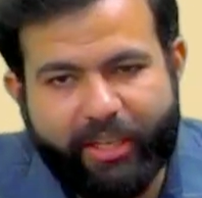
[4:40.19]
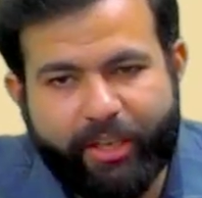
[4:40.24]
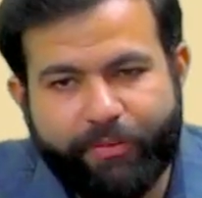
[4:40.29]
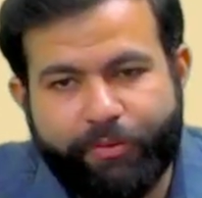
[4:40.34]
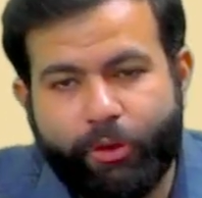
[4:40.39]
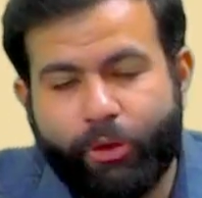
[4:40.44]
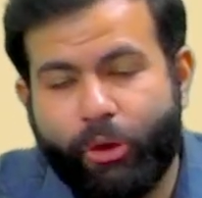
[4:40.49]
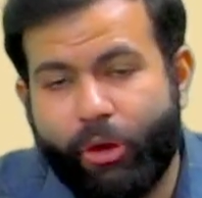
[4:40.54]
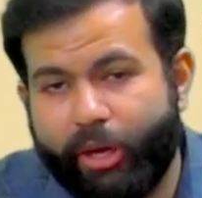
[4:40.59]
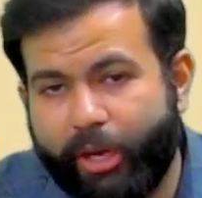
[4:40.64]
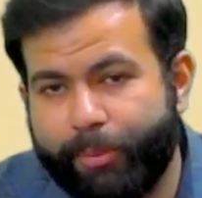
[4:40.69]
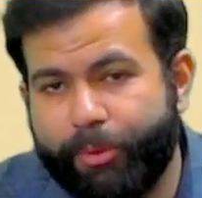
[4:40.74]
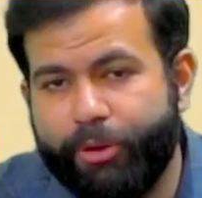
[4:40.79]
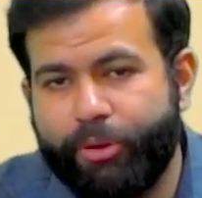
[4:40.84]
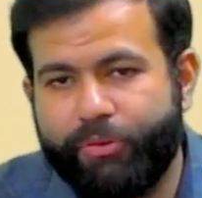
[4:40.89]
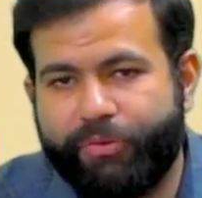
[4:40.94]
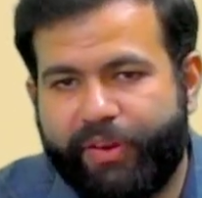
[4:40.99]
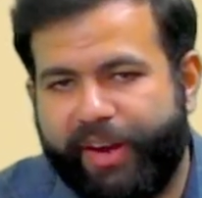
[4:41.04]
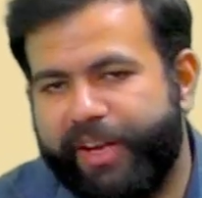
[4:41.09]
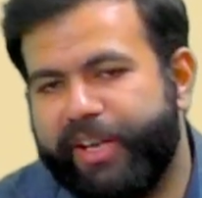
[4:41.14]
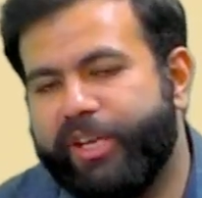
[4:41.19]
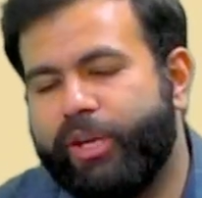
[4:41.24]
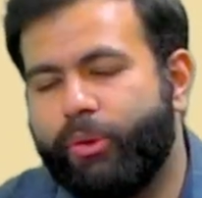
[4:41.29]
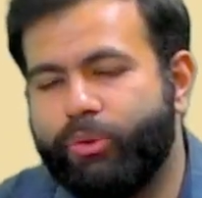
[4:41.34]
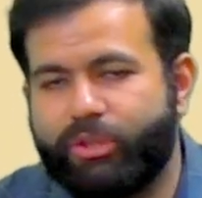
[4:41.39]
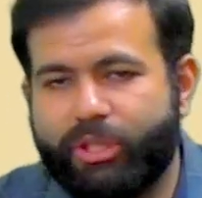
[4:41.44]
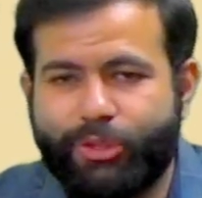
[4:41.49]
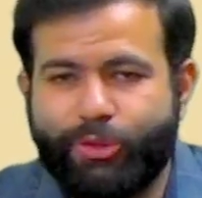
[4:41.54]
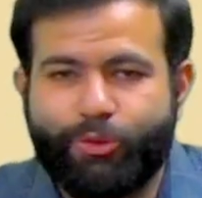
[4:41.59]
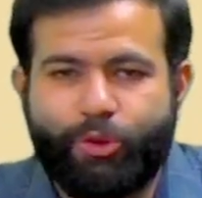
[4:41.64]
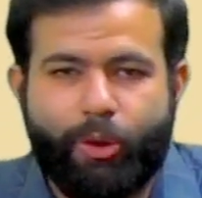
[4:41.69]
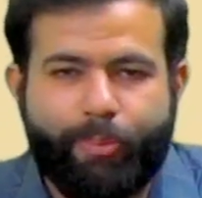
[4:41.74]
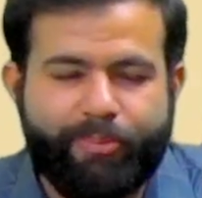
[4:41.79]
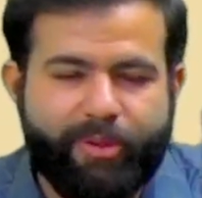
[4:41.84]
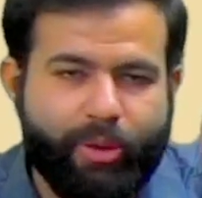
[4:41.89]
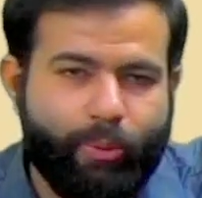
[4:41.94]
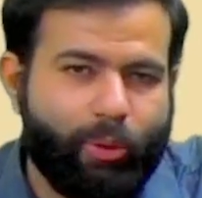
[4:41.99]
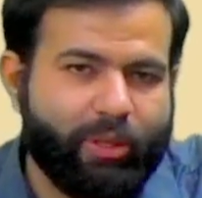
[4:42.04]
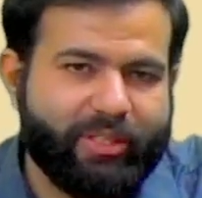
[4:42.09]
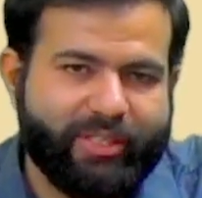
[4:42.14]
If you're not able to find it out, just drop me a
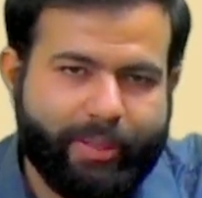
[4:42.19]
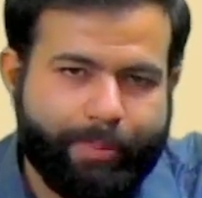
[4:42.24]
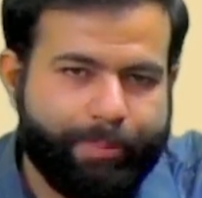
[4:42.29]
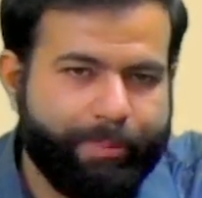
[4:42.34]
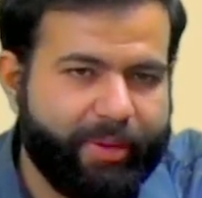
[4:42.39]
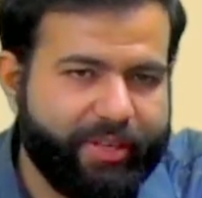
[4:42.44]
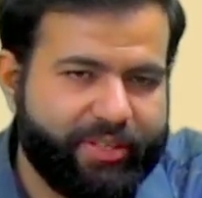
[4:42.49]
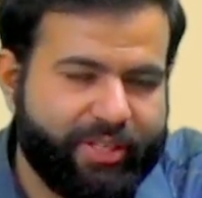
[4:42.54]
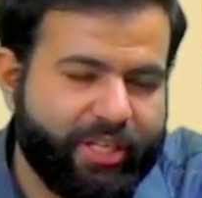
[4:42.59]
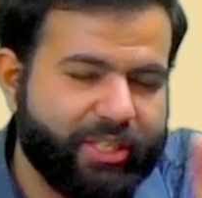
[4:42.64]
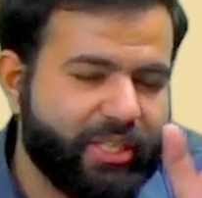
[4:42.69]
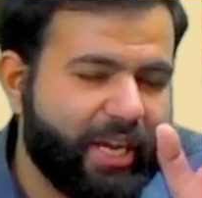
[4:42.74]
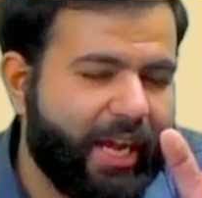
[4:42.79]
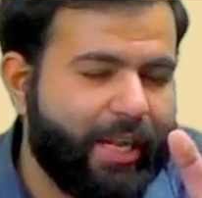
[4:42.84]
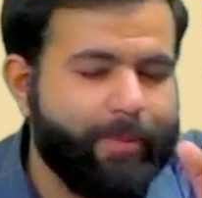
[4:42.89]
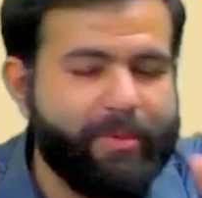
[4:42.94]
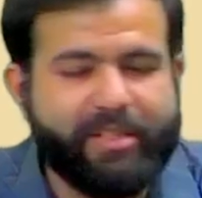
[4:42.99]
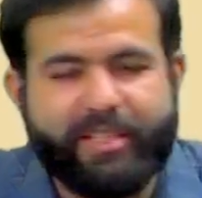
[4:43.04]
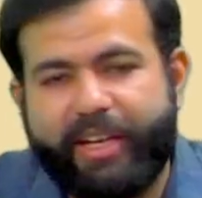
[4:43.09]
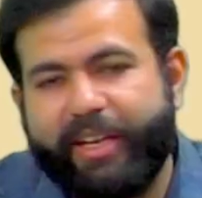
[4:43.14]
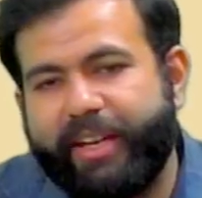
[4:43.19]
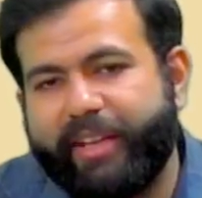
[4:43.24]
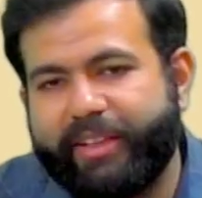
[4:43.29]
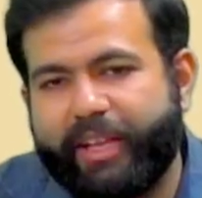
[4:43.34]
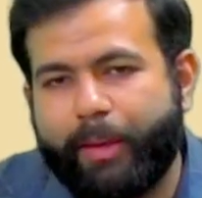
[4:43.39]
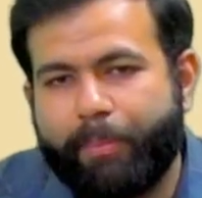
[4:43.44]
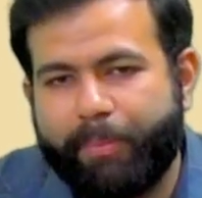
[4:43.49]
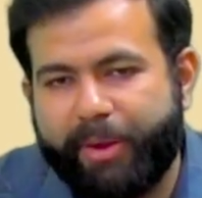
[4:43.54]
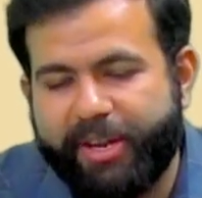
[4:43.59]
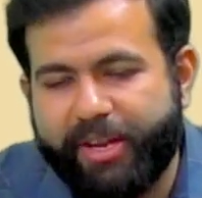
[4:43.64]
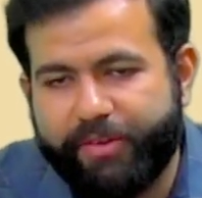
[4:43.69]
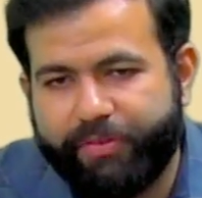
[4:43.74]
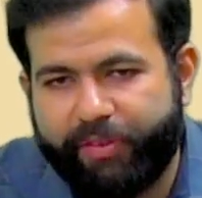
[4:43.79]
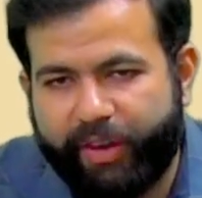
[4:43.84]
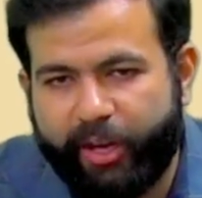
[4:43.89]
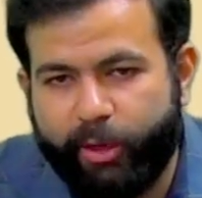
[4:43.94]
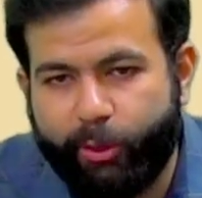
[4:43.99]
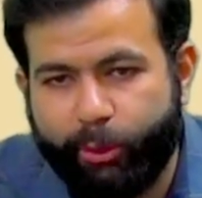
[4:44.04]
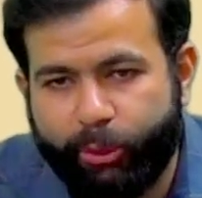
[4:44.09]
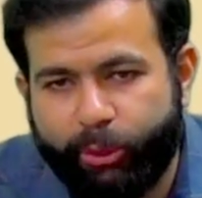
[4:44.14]
WhatsApp message. I'll be sending that PDF
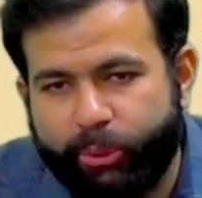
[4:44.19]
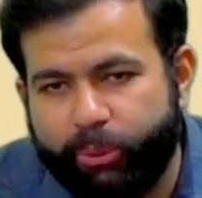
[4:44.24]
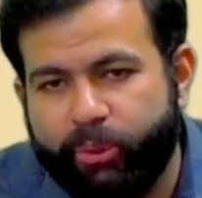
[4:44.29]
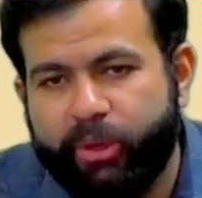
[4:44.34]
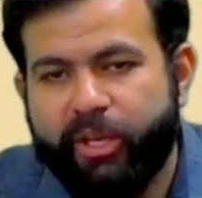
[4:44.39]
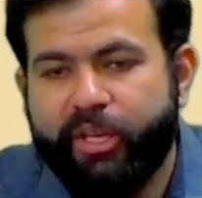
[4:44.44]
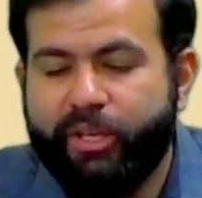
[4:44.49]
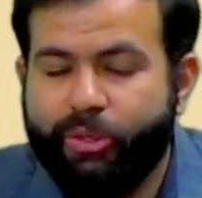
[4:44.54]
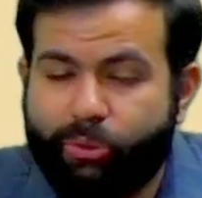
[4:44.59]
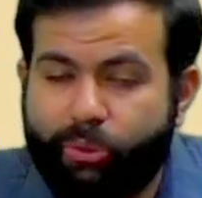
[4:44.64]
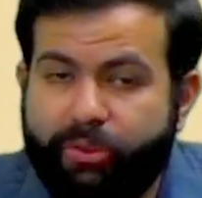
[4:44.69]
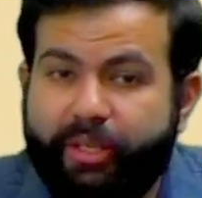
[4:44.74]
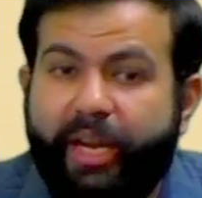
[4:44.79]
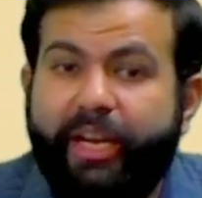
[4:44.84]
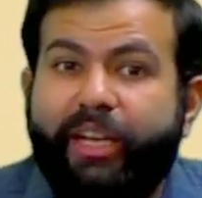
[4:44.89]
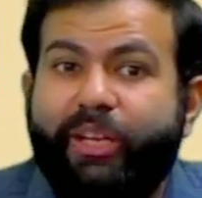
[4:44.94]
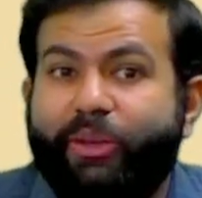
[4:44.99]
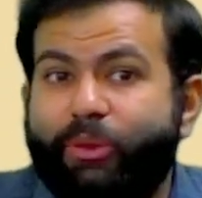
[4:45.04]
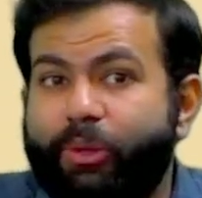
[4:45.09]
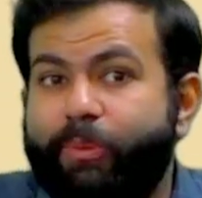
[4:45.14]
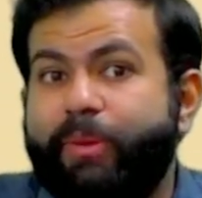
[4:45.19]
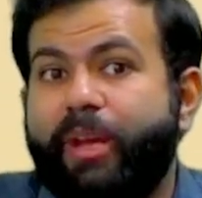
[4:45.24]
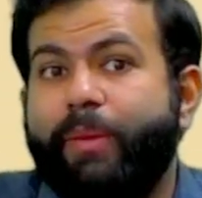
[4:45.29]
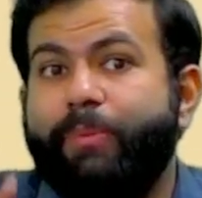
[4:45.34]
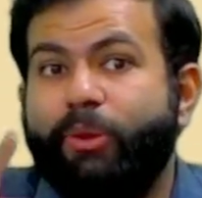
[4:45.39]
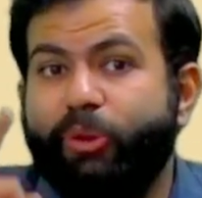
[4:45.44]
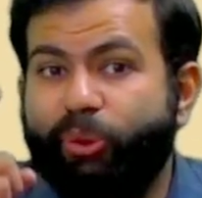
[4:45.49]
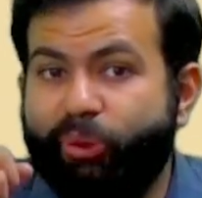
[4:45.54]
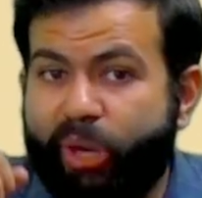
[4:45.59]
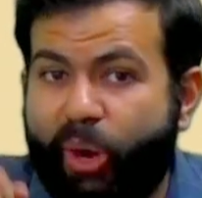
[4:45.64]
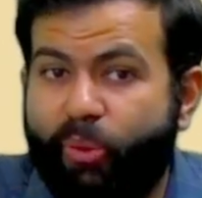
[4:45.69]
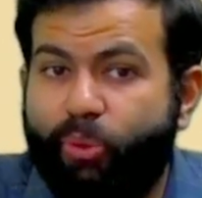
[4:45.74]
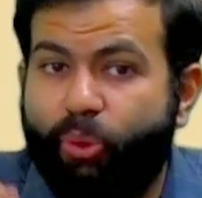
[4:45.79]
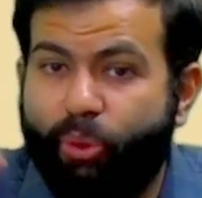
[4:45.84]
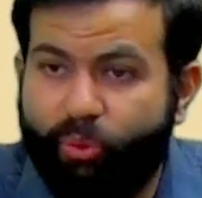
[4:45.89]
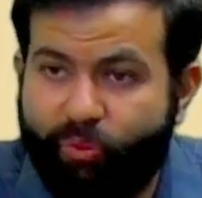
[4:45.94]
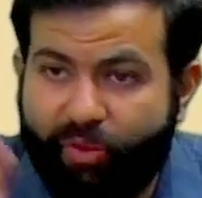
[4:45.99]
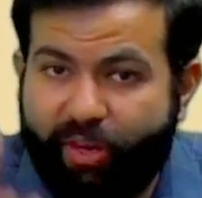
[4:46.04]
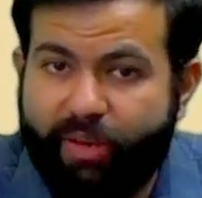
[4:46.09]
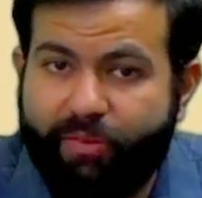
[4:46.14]
file to you so that you will be able to
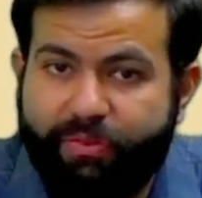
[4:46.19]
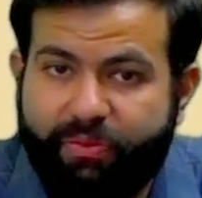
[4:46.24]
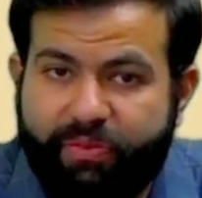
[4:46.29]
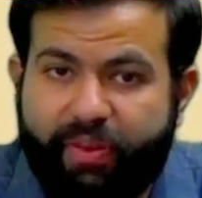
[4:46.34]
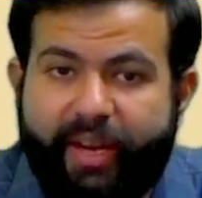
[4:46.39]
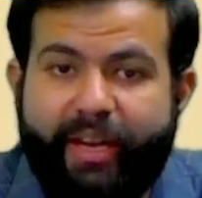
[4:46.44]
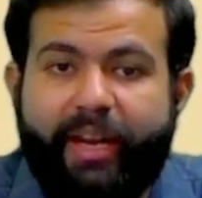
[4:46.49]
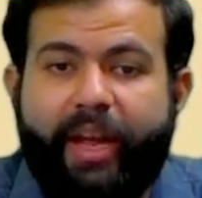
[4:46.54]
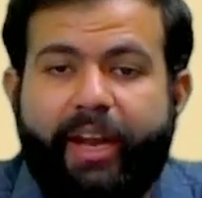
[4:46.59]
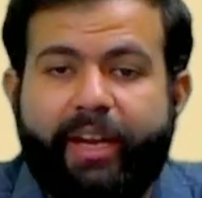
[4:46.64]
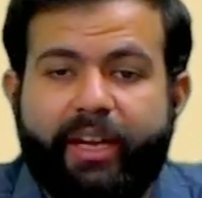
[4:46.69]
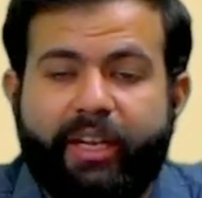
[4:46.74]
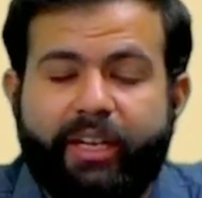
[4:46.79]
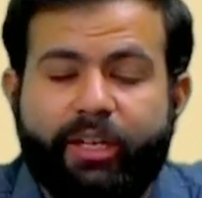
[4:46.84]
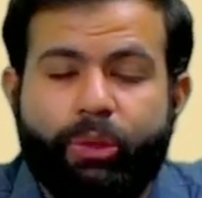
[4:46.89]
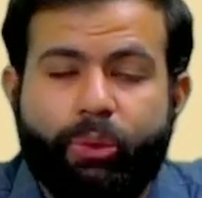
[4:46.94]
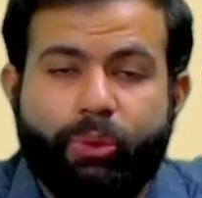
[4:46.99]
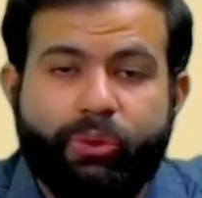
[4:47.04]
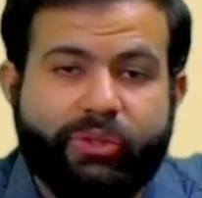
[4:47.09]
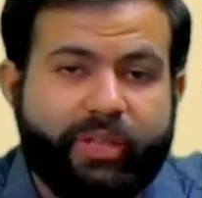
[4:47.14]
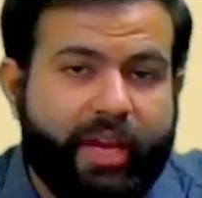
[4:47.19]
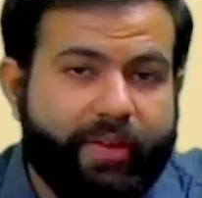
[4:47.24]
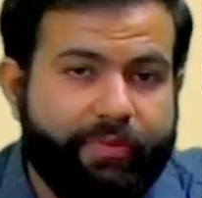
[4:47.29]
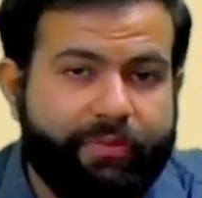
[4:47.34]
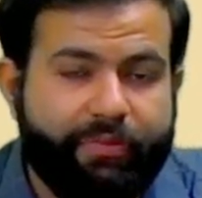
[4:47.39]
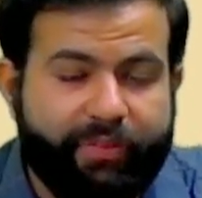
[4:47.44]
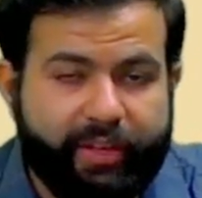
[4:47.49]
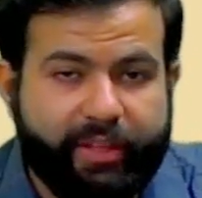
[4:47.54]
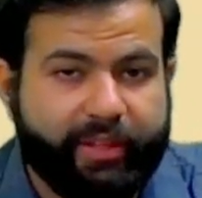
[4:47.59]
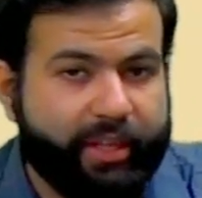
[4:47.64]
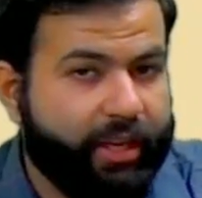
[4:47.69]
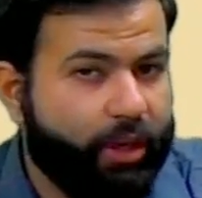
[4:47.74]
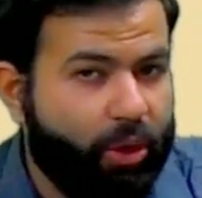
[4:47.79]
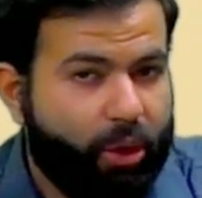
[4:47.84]
download one file and it includes everything.